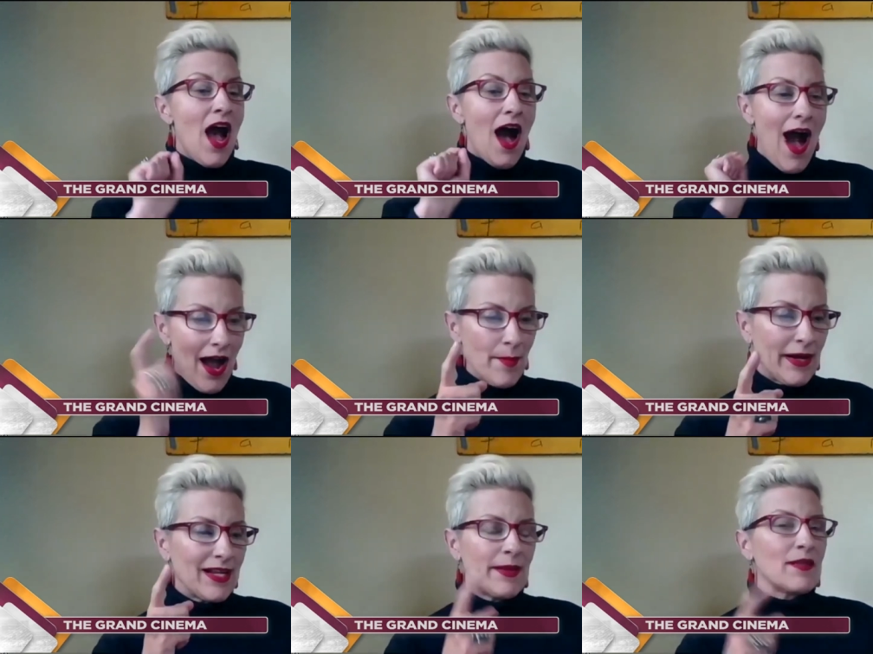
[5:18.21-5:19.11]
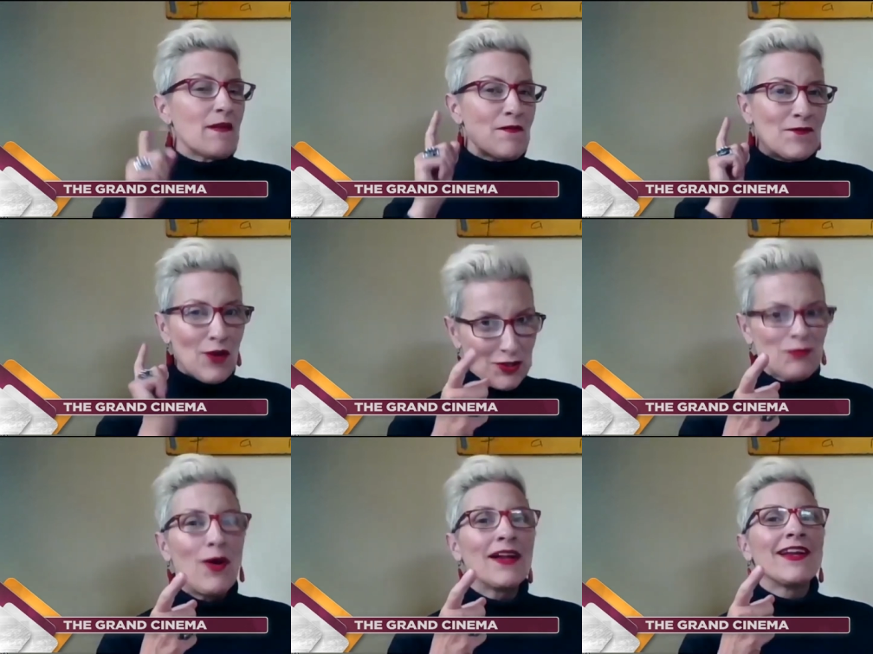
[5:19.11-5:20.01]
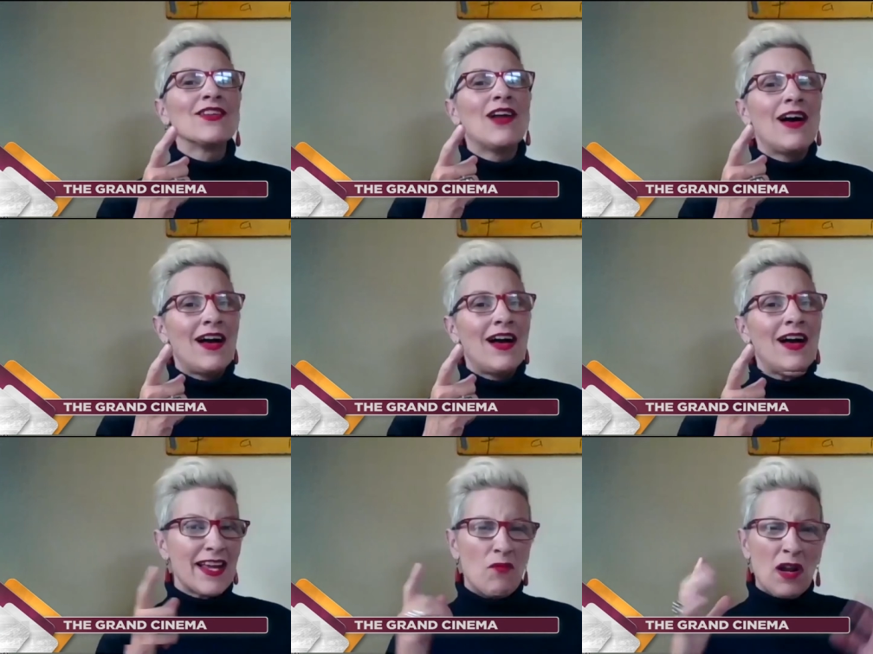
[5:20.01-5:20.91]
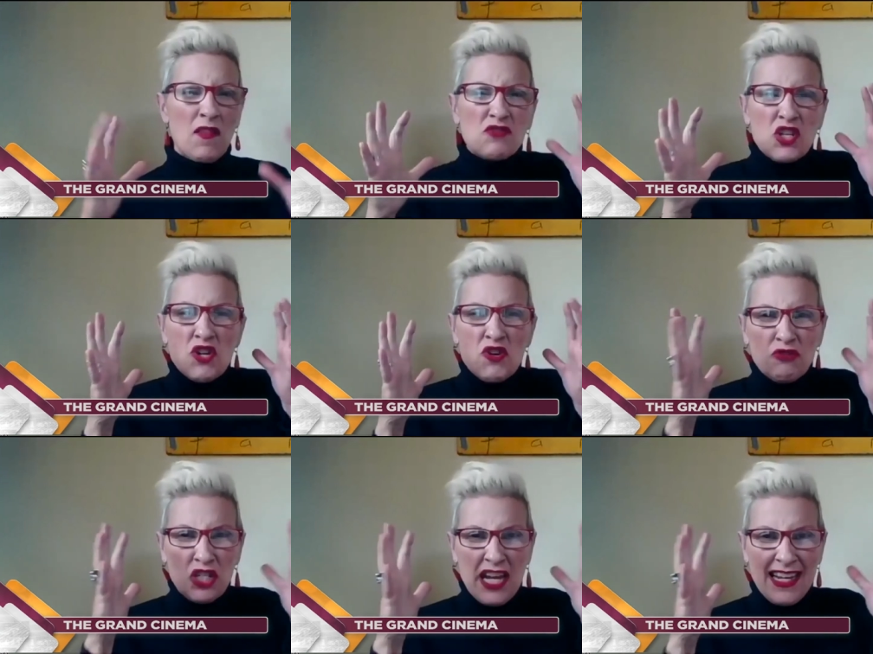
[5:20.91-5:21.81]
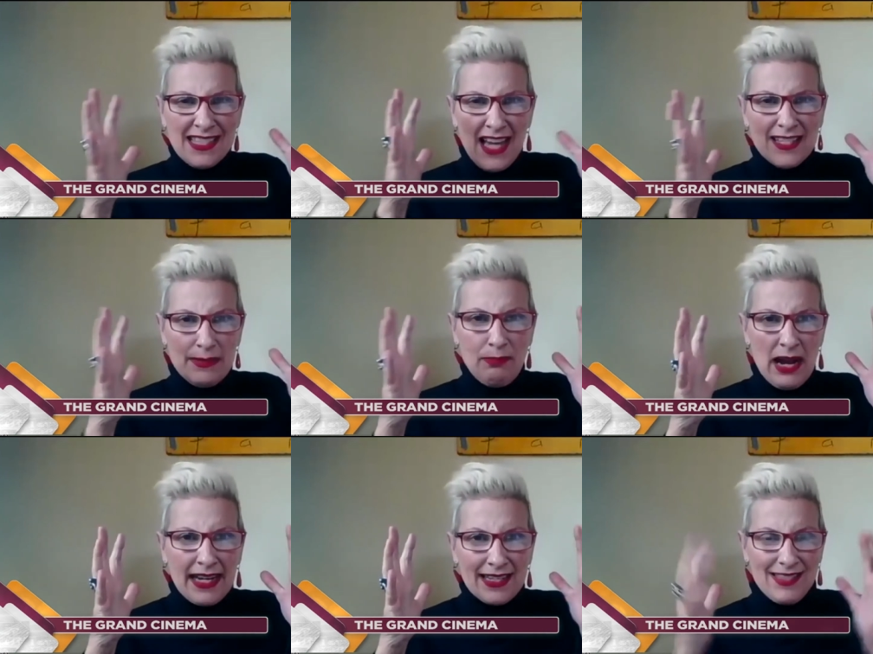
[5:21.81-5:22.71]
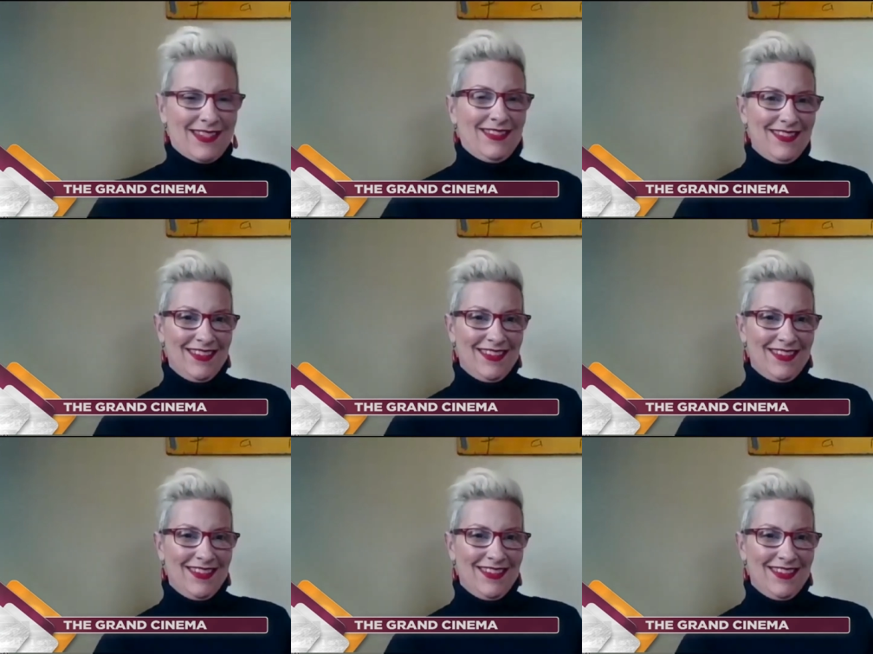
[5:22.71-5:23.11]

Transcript: I'm going to be the first one in line to get one yep. of those huge king size buckets.